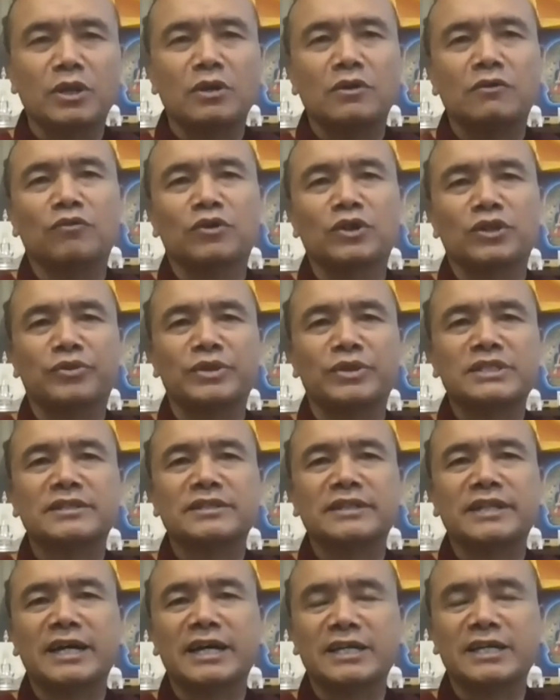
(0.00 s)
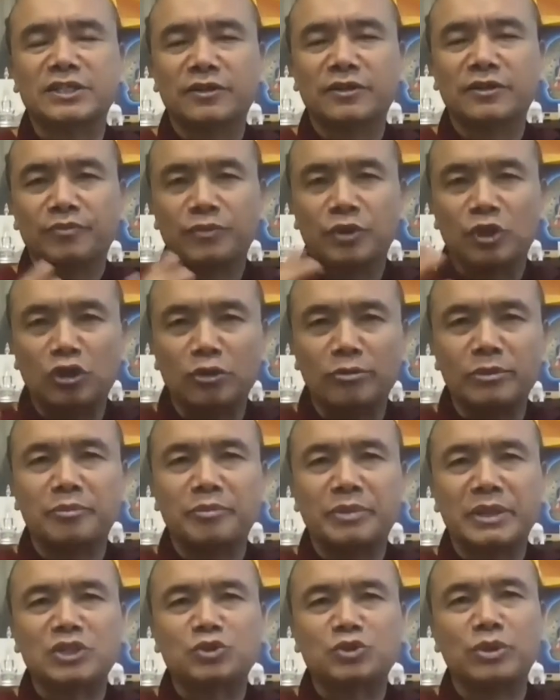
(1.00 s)
for the reason that human
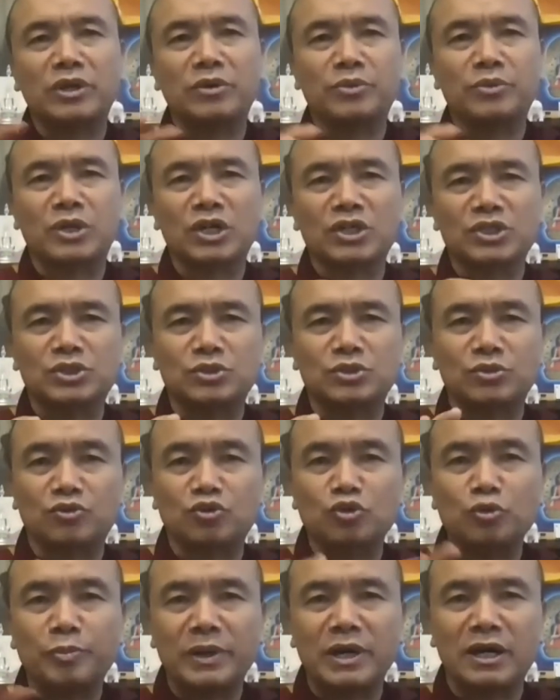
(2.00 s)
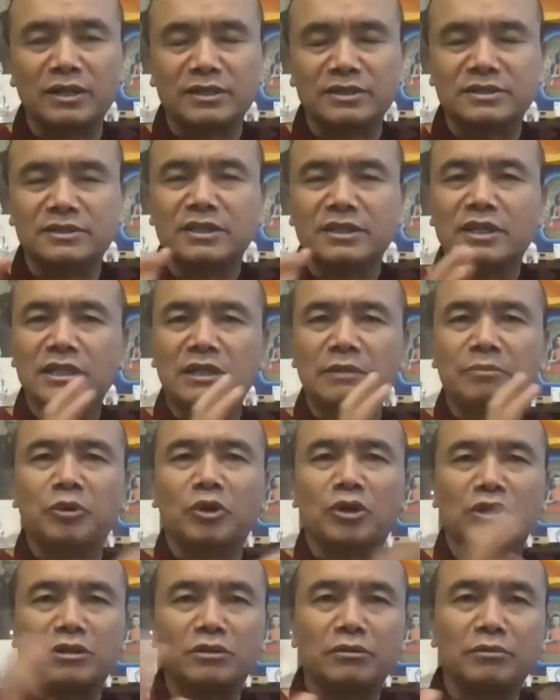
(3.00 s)
beings were constituted 2 parts, the
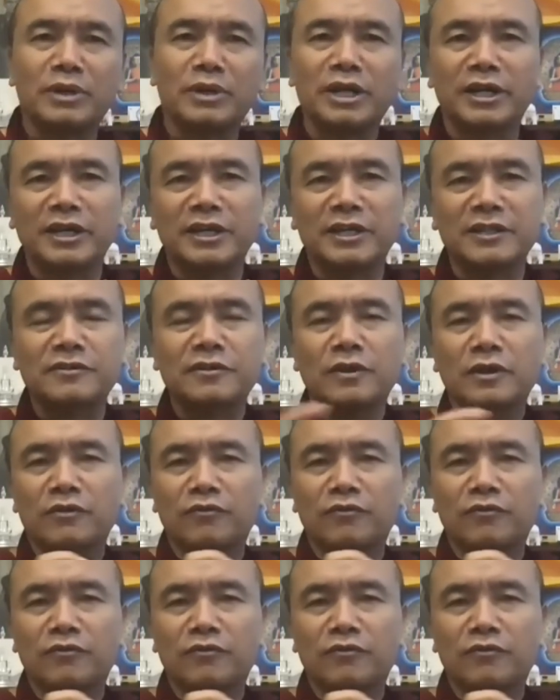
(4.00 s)
body and the mind.